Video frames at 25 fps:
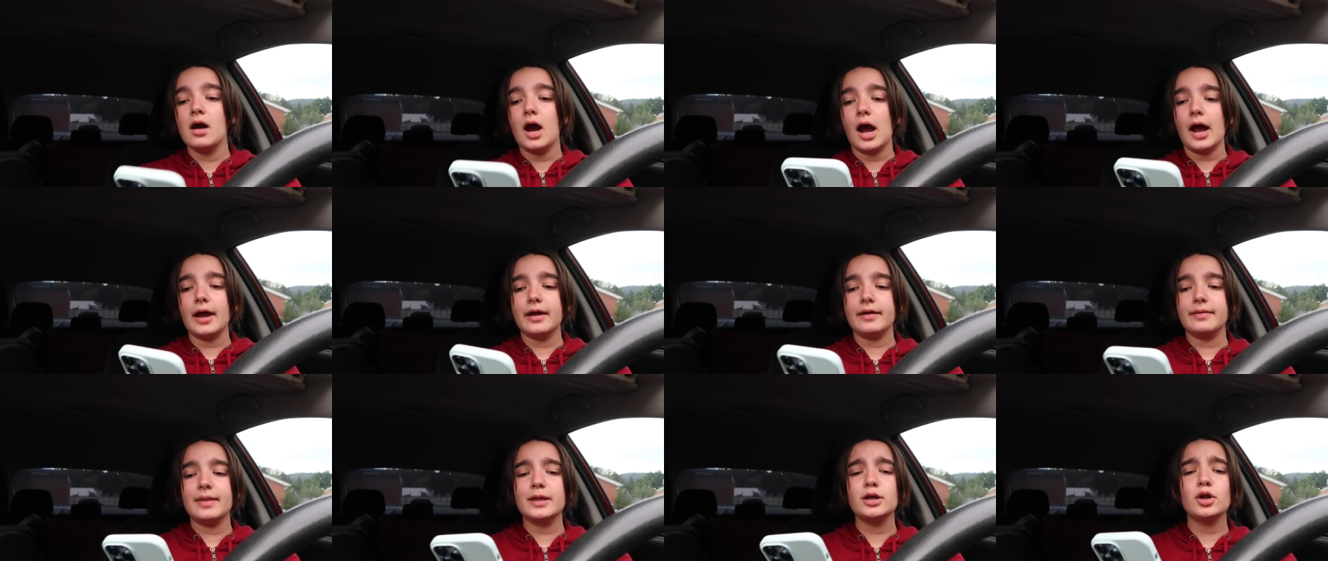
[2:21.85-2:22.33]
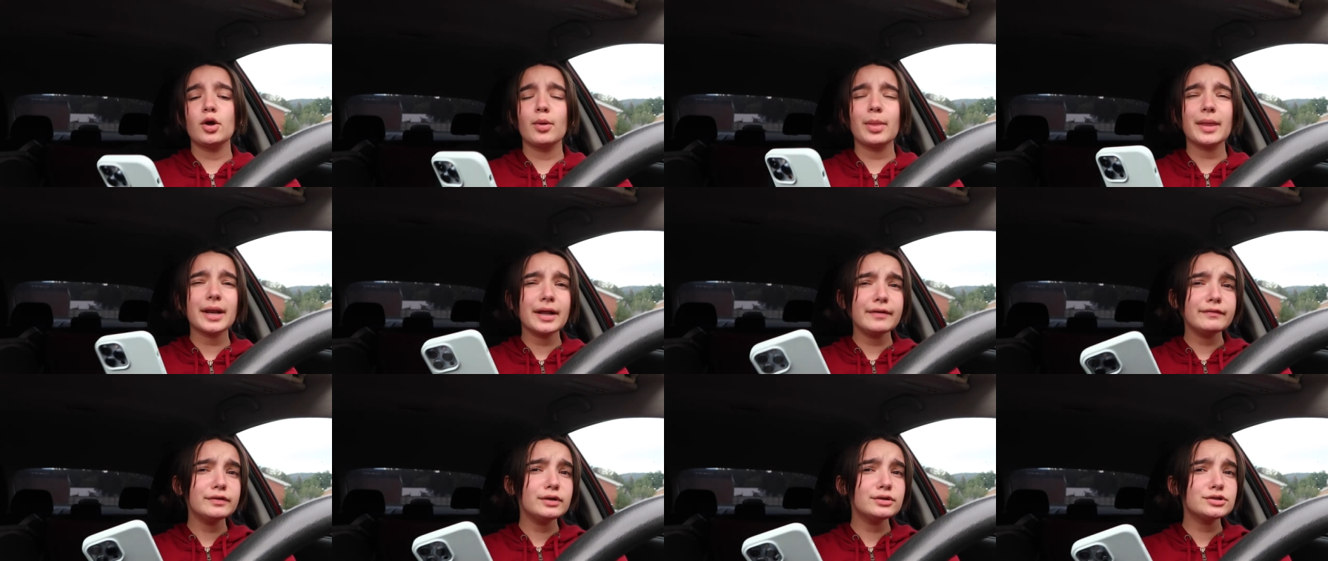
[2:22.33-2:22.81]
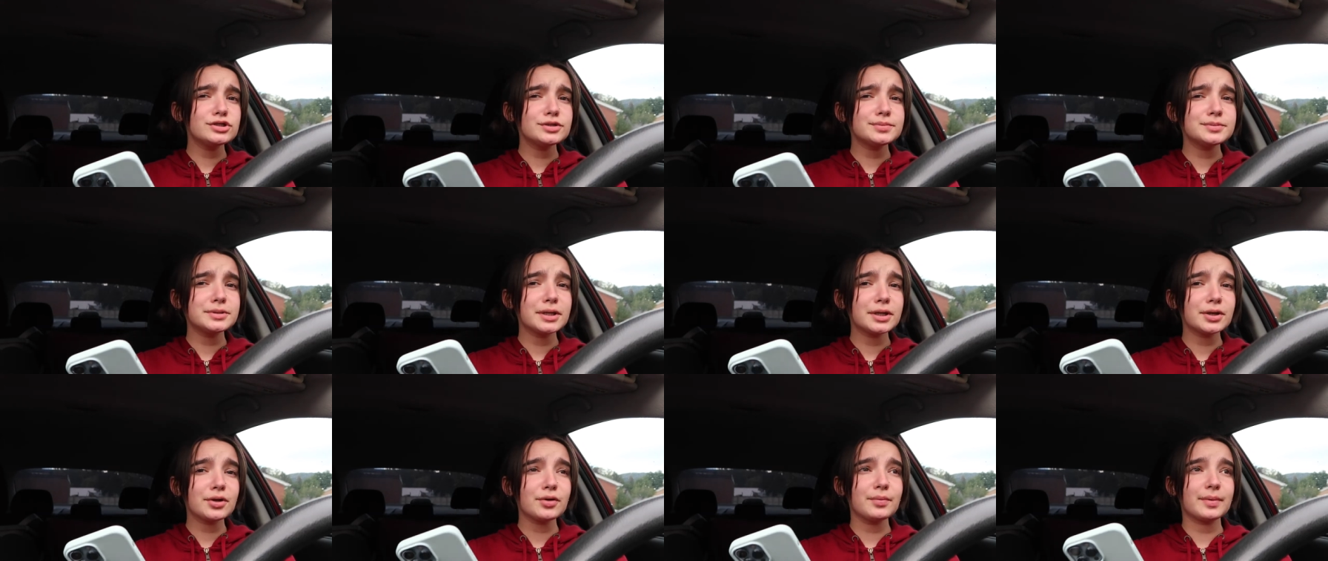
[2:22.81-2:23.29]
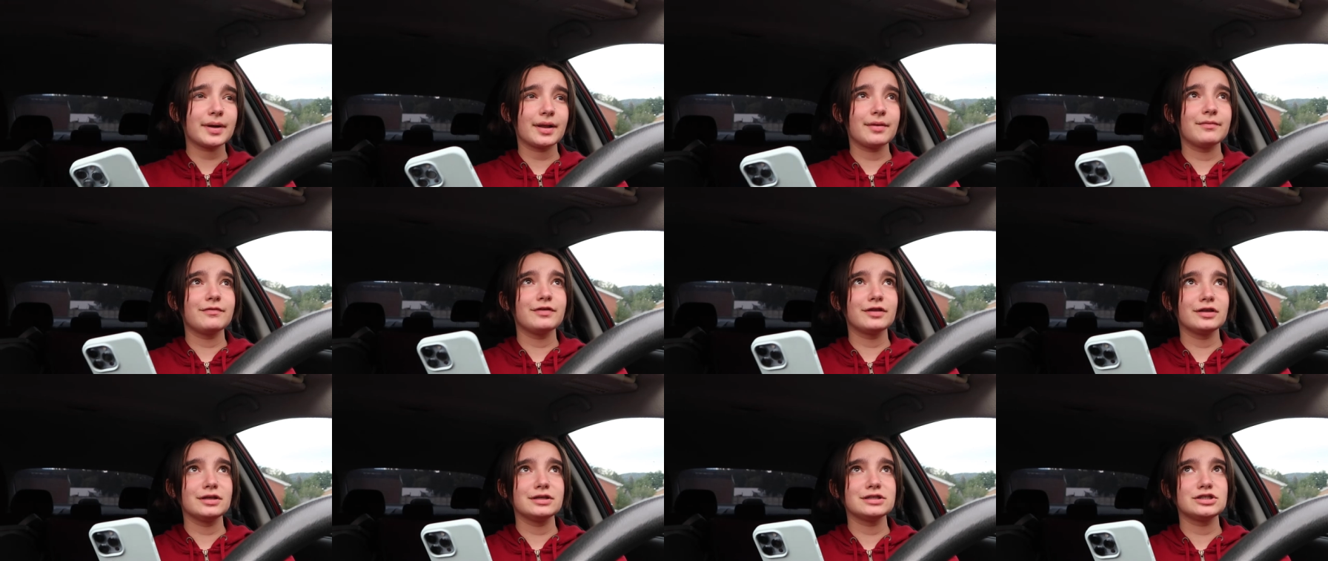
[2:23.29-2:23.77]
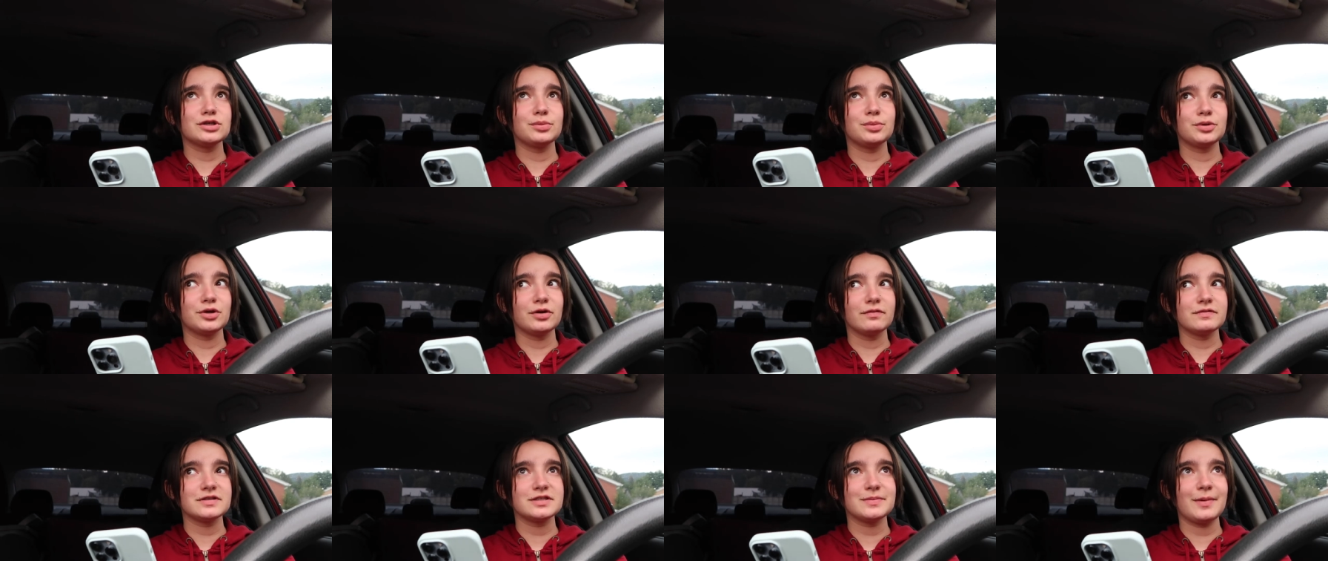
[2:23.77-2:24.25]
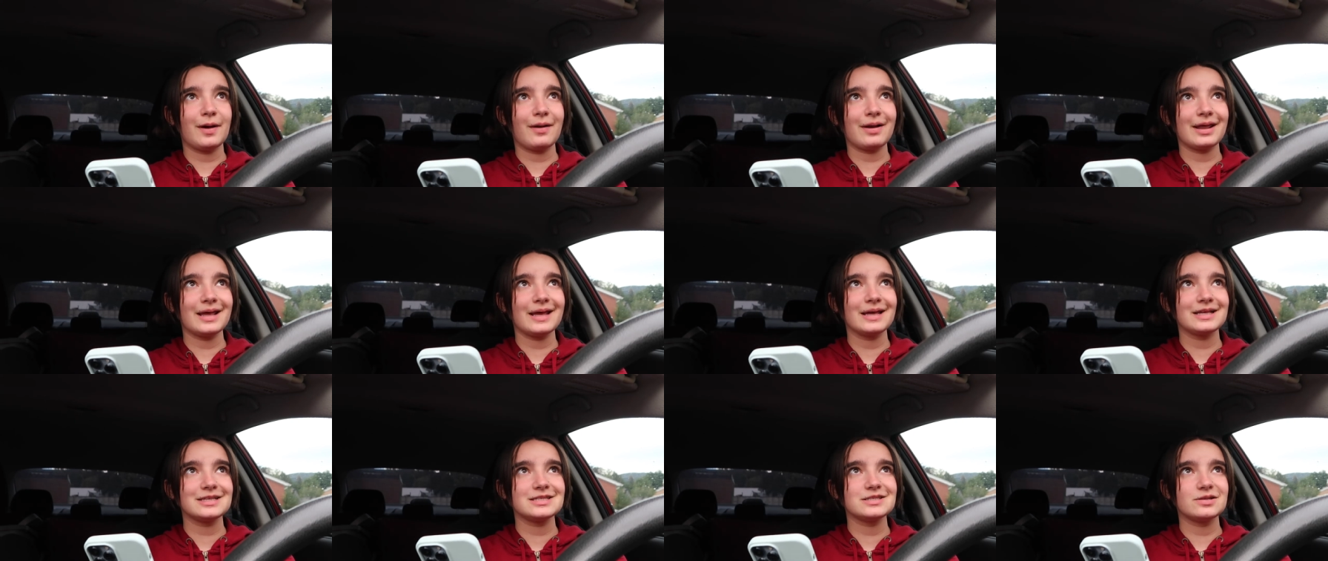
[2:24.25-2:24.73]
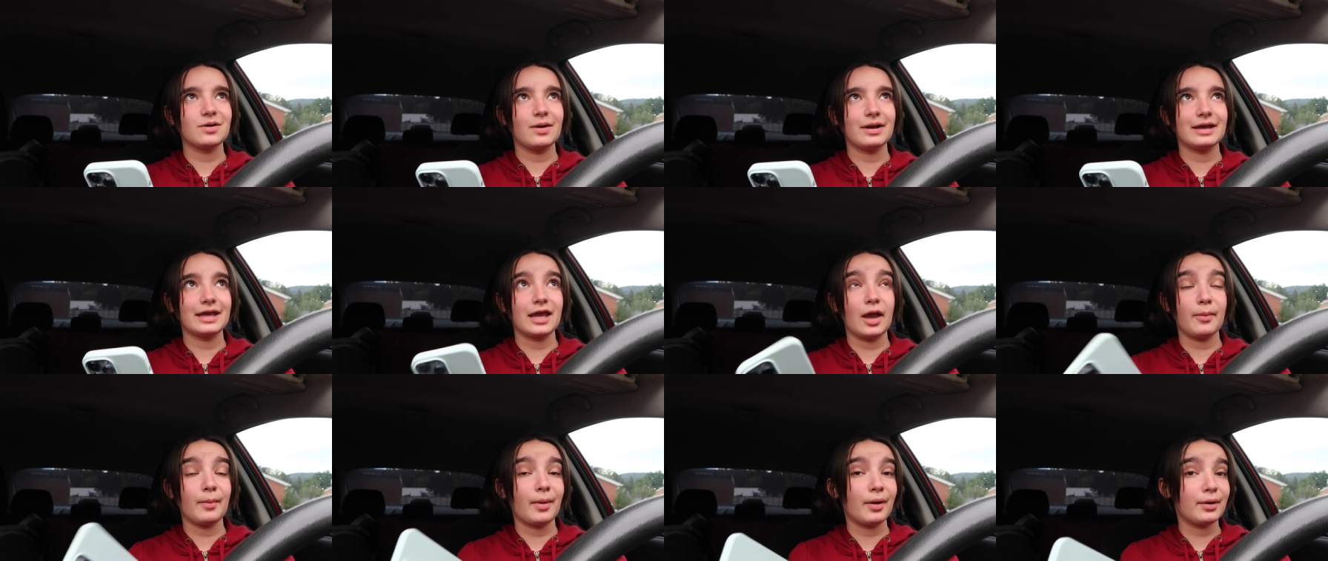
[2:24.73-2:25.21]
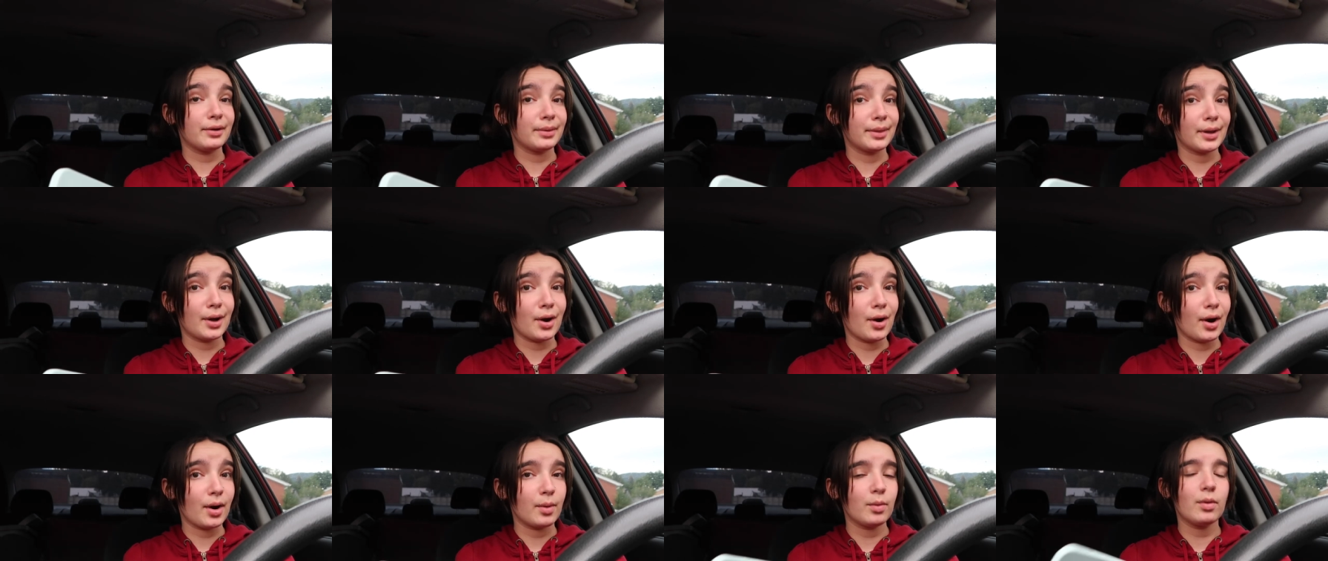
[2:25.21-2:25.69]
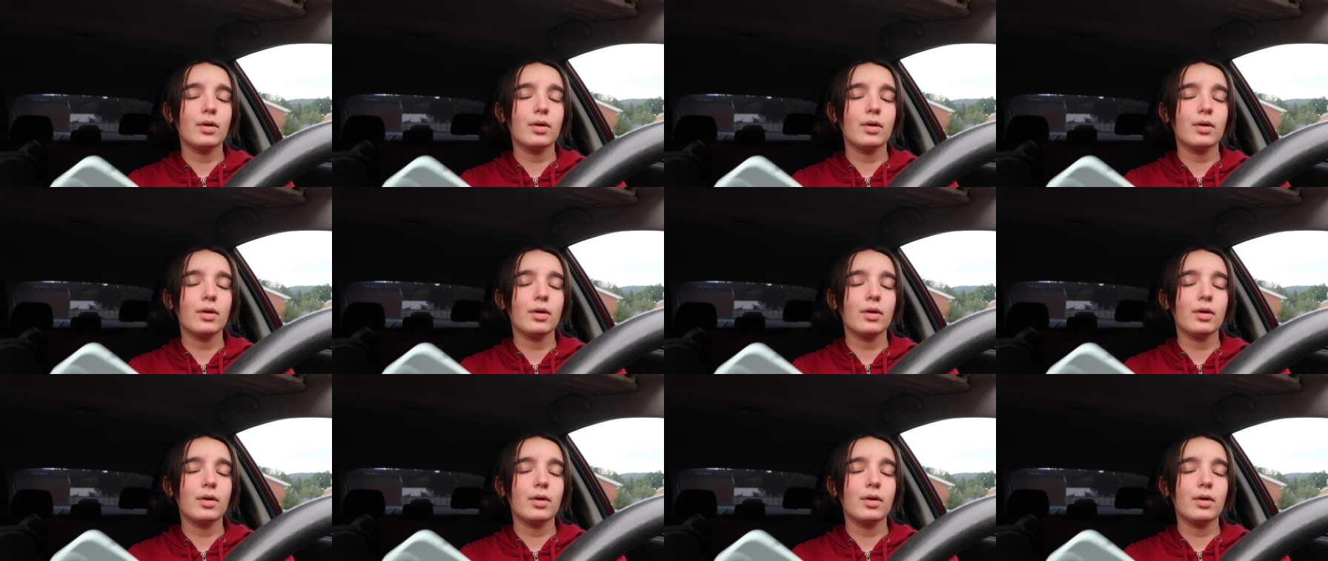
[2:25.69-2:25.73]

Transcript: I they know that I have a YouTube channel, but I'm feeling super nervous about it, so I came out in the car.